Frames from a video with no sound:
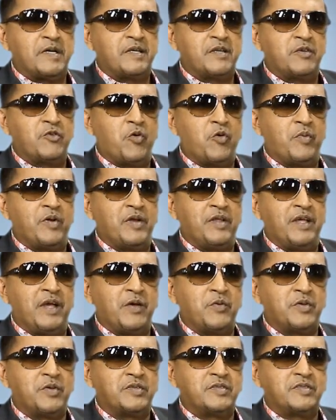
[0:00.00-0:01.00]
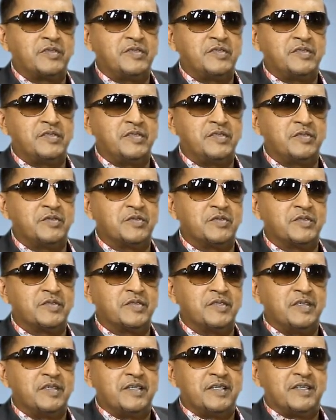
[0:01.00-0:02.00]
Normally I would,
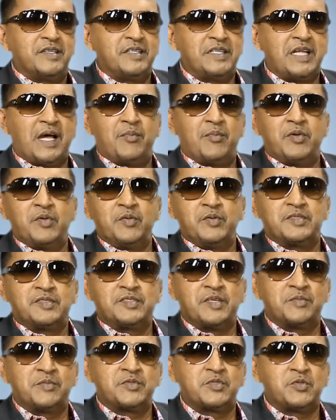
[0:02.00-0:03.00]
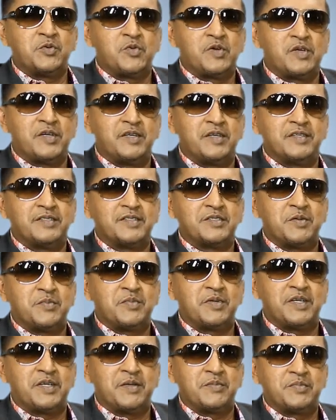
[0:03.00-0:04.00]
dabble with some soca and
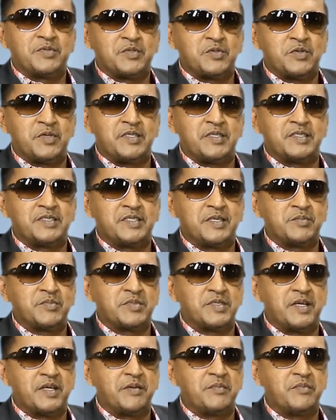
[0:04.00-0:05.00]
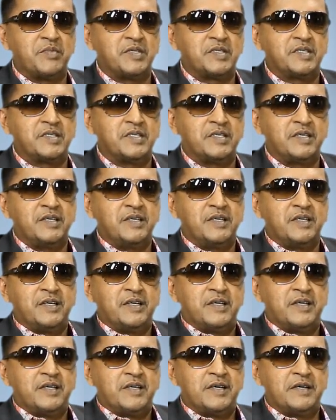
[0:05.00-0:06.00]
some calypso at the same time, but
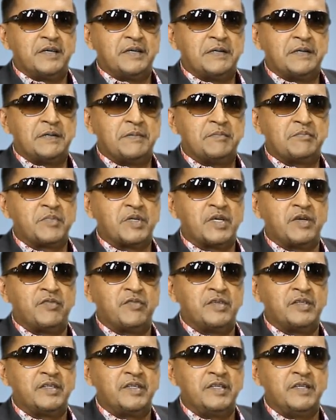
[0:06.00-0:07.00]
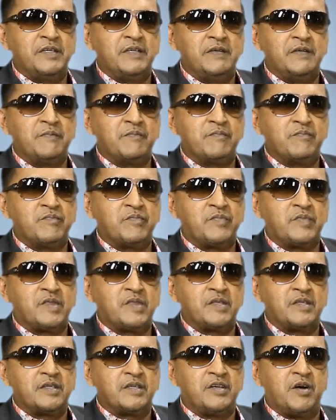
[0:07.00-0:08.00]
given the
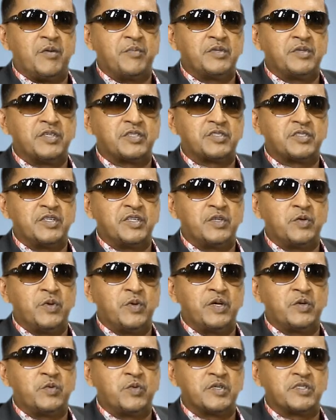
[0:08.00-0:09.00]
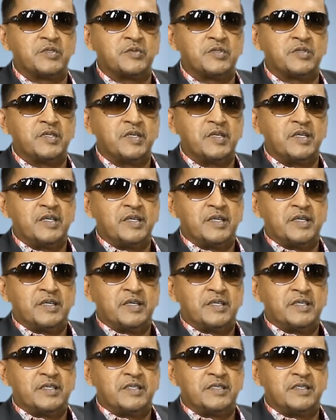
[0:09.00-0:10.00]
competition the way it was
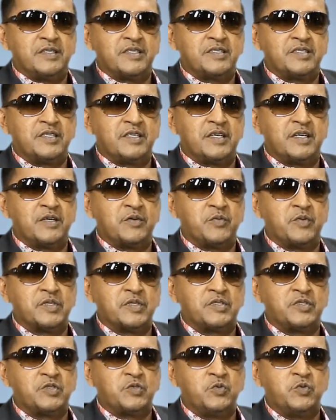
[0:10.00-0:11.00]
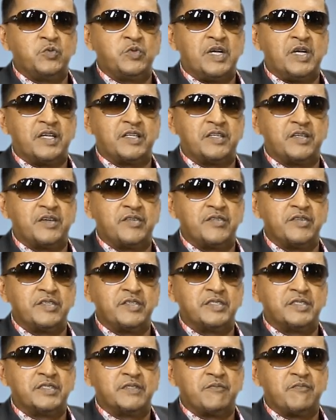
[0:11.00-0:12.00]
this year with two
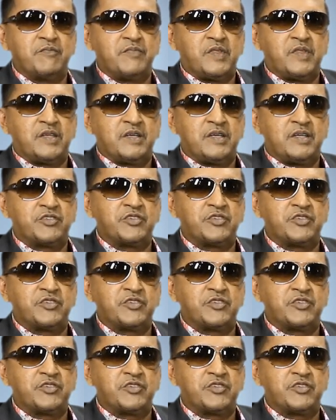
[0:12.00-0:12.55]
categories, a